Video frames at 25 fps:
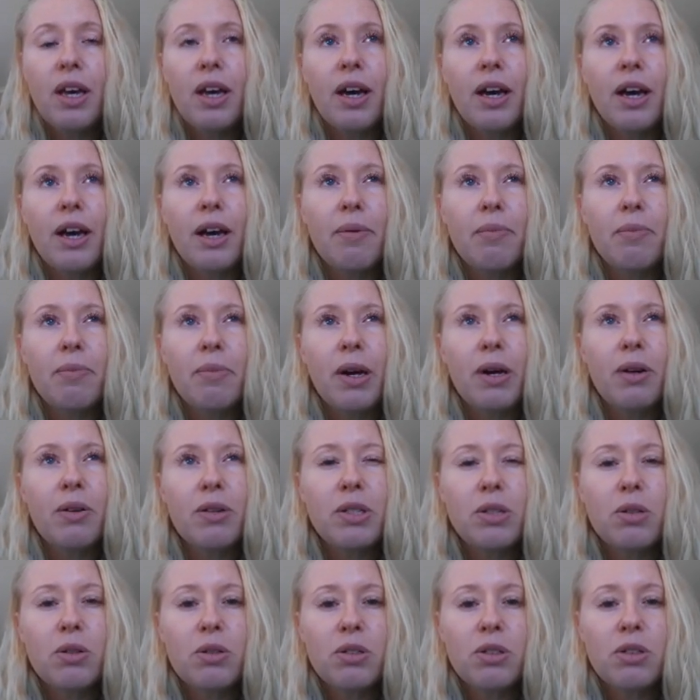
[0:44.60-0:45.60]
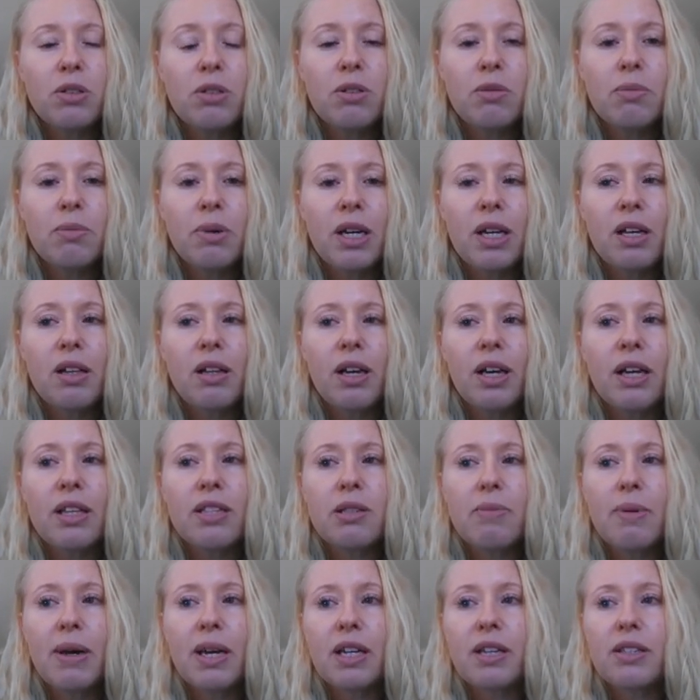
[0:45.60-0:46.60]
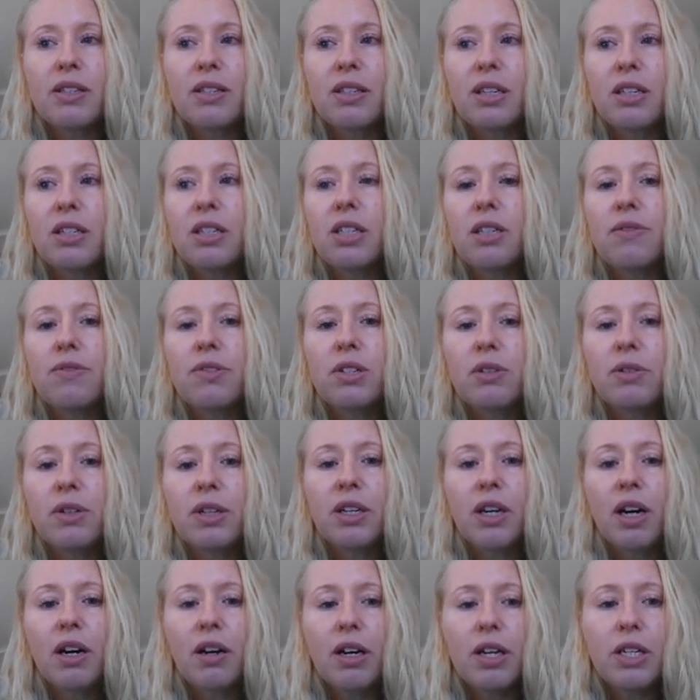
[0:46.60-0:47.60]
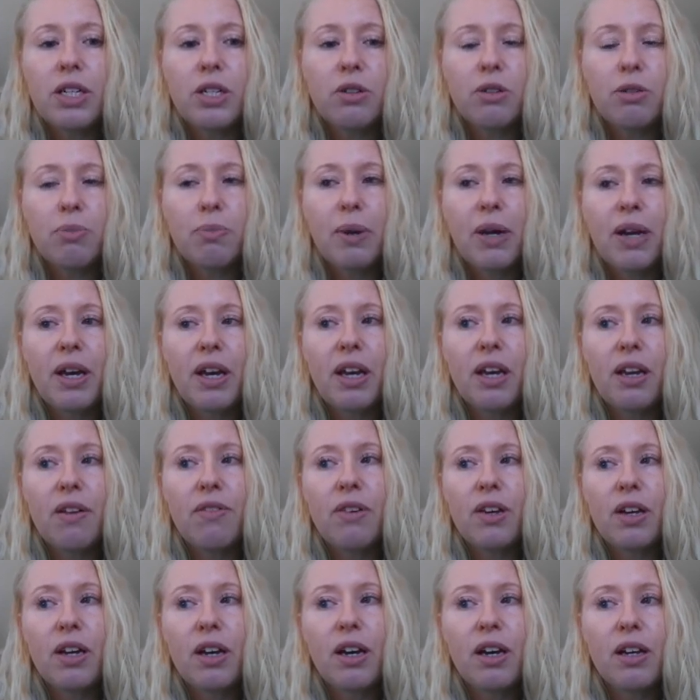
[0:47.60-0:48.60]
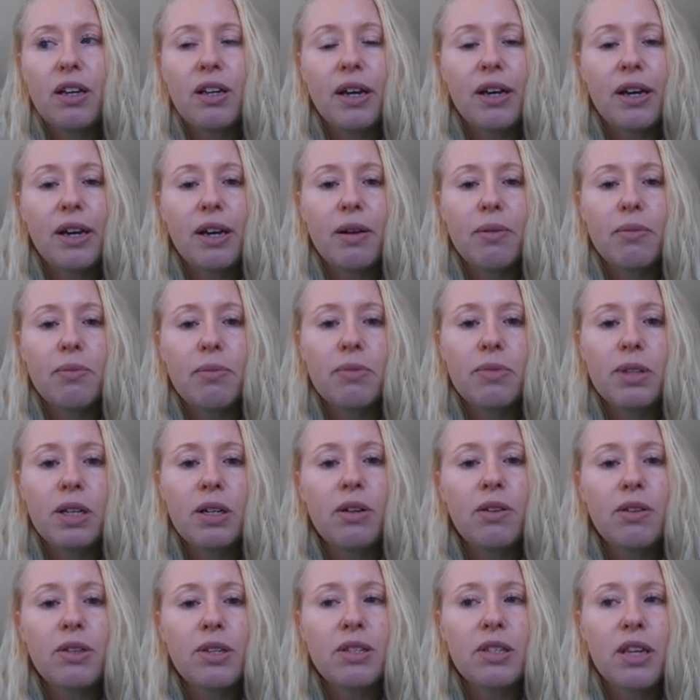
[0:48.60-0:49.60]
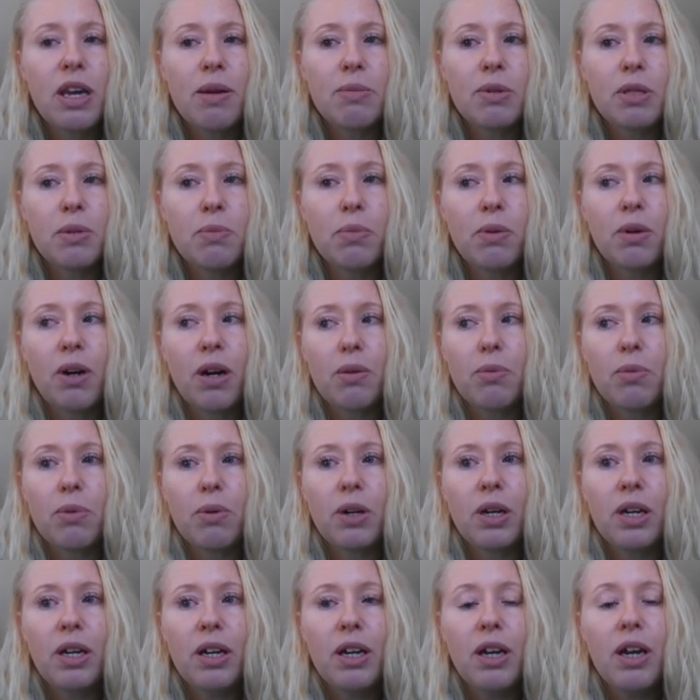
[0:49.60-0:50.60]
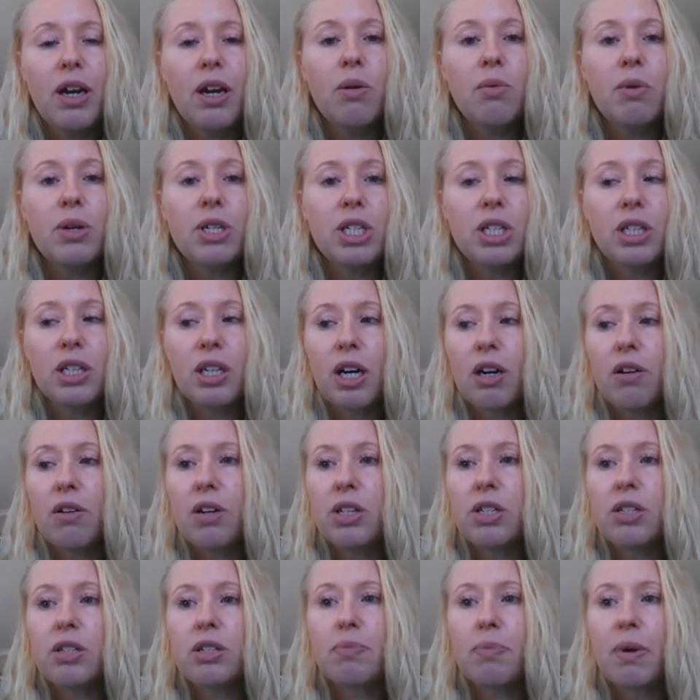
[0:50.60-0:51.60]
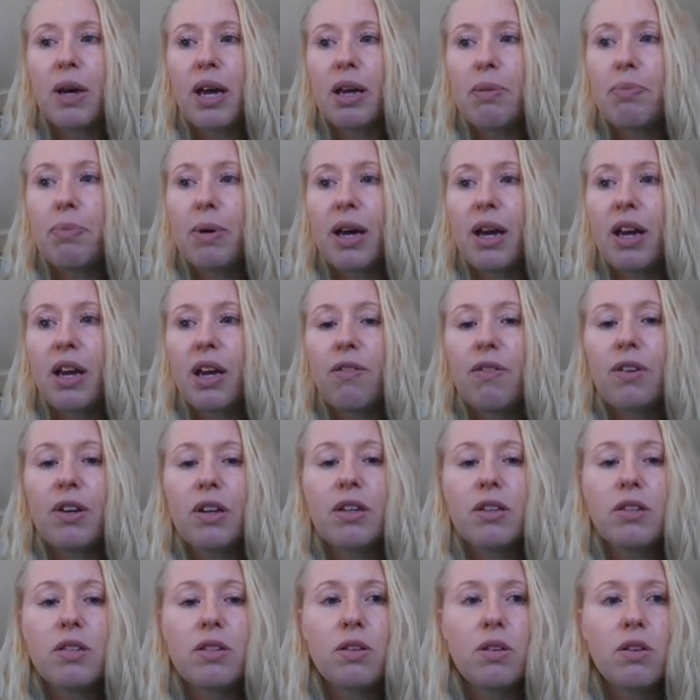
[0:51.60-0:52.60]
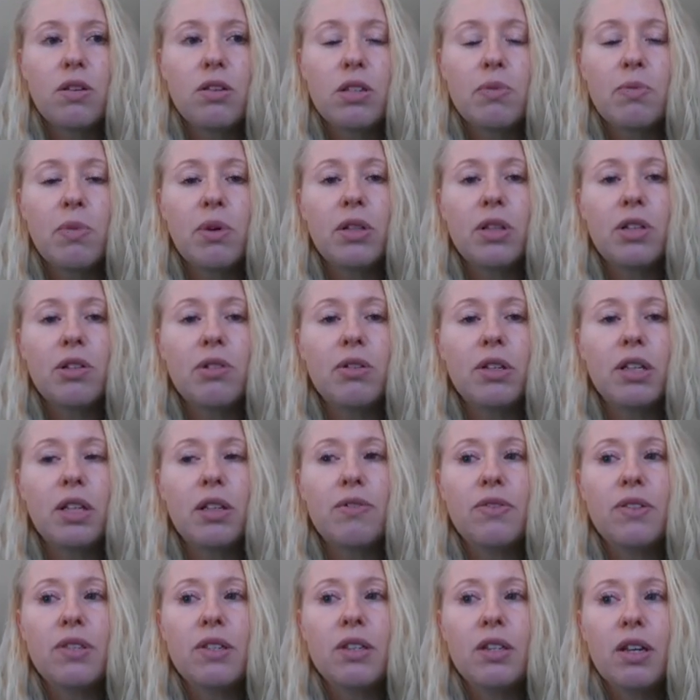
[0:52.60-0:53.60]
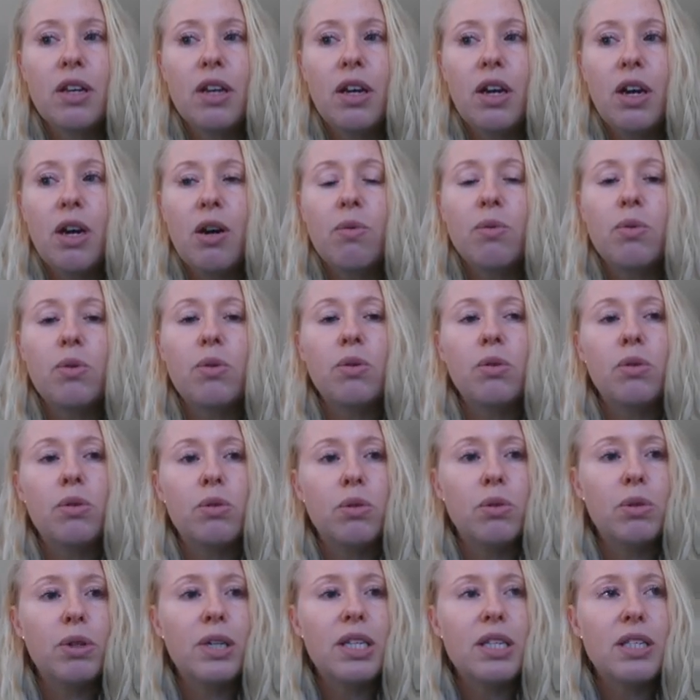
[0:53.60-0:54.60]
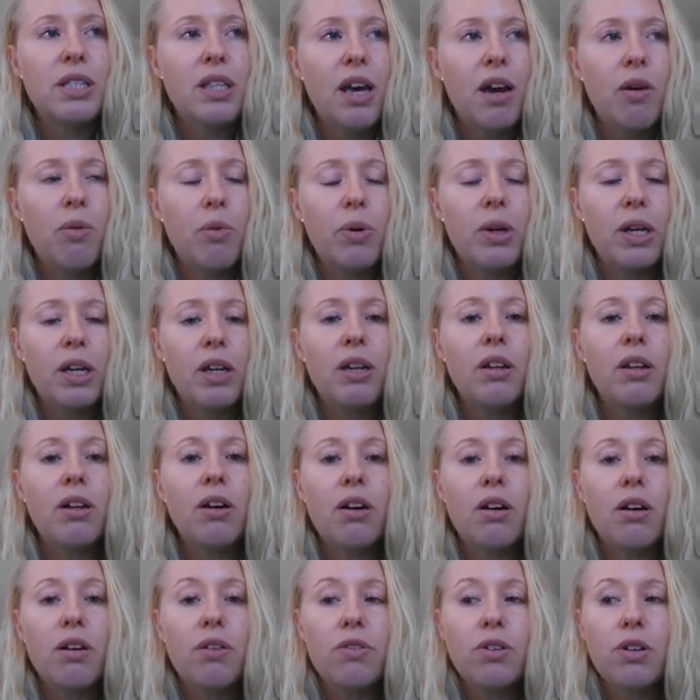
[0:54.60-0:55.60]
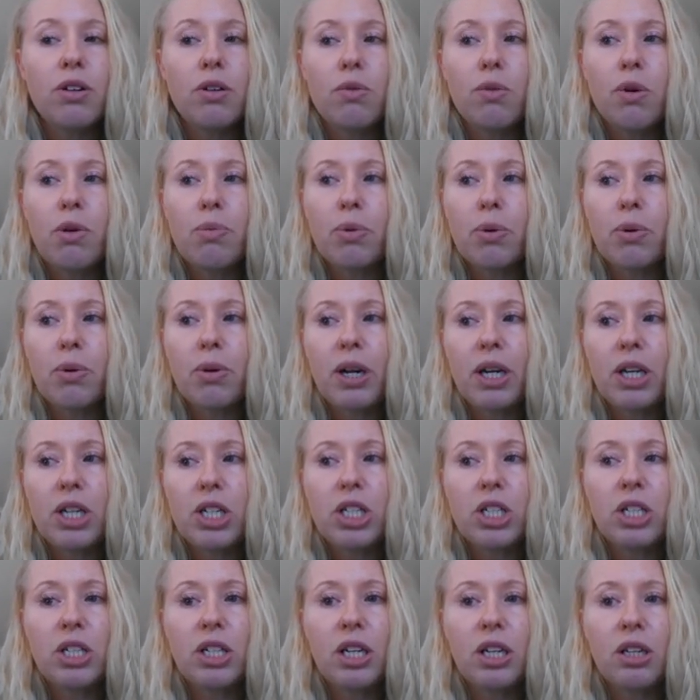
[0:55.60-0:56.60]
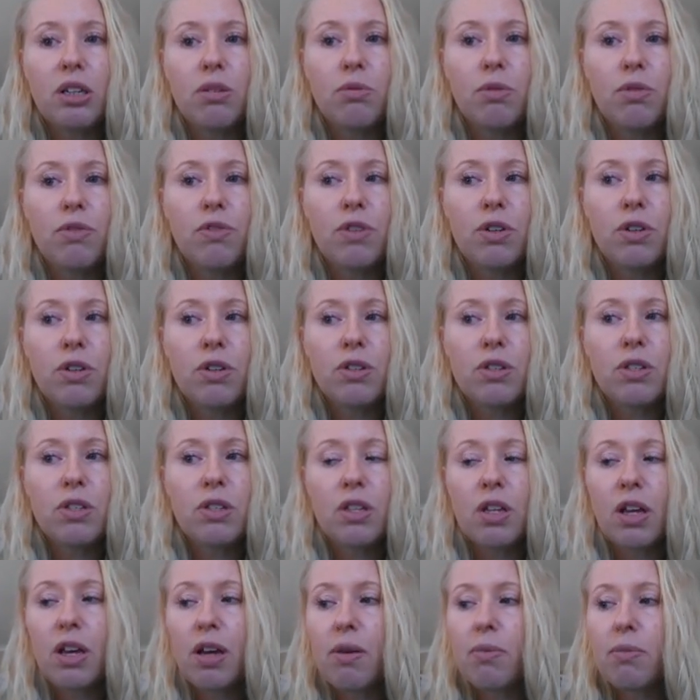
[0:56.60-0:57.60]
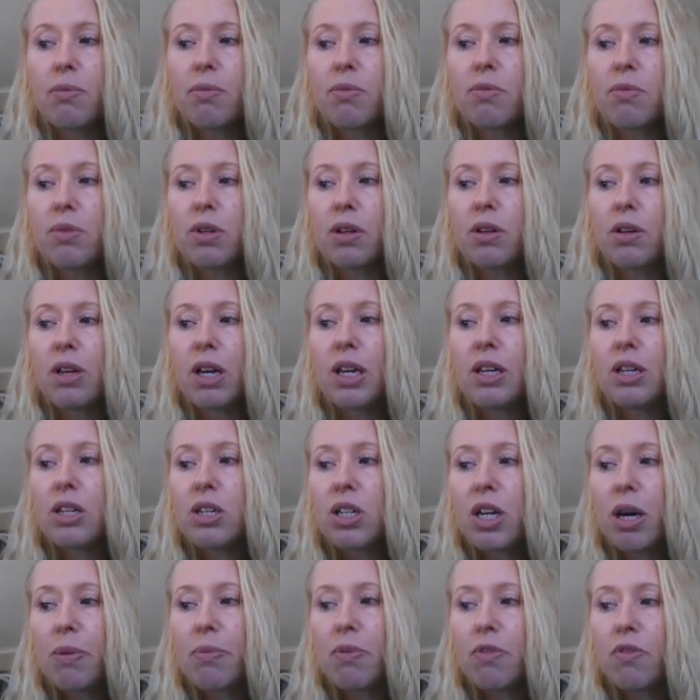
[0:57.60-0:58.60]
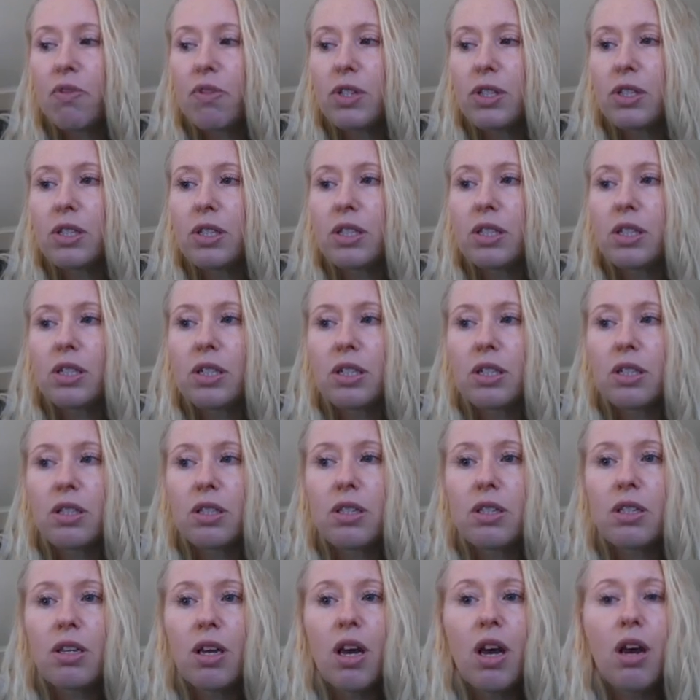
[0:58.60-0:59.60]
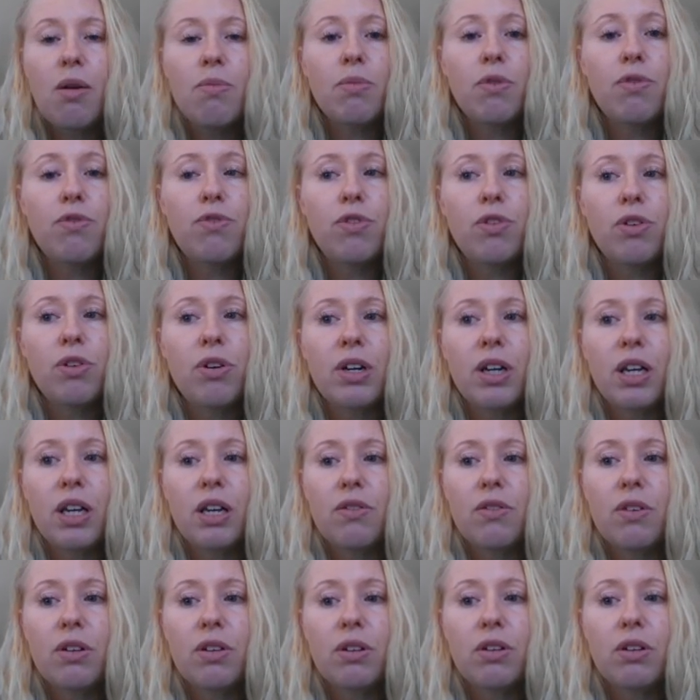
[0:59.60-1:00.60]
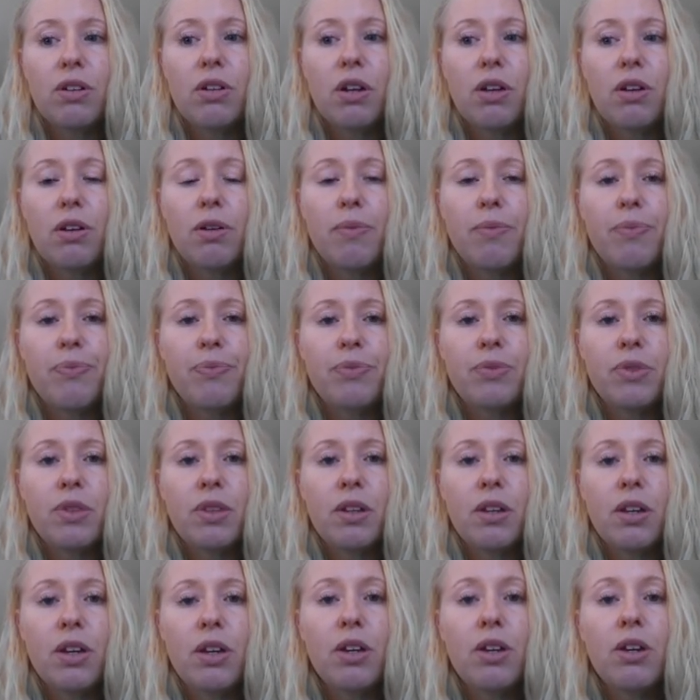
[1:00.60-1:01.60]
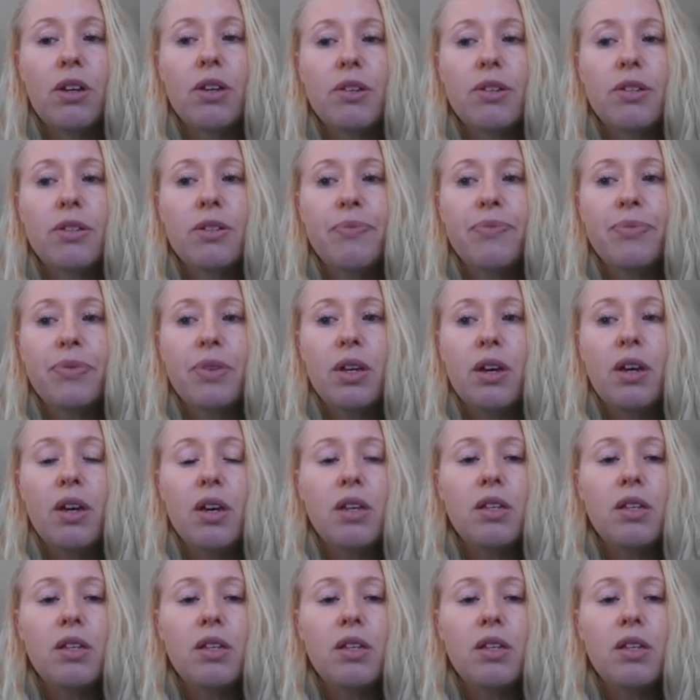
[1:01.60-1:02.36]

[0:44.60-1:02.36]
Um, I always talk to my clients about incentives to encourage good behaviour. Um, they're not the same as bribery, which encourages bad behaviour. So small little gifts will grease that wheel of cooperation and can reverse um, you know, any type of resistance before it even um, occurs.